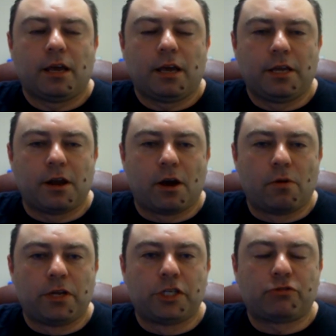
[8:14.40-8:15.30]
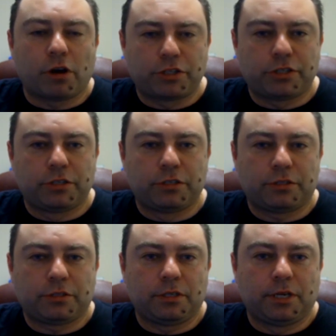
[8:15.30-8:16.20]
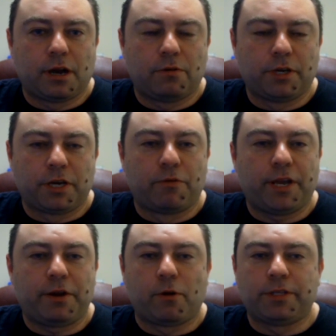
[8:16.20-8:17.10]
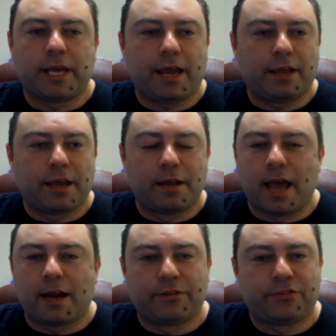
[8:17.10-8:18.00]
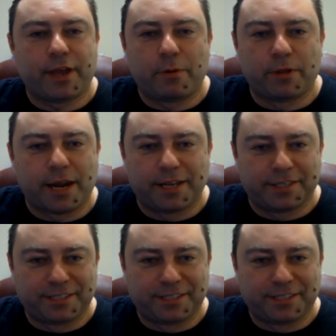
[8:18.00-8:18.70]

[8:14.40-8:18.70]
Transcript: you know, instructions. You know, you can read all day and not understand what that is.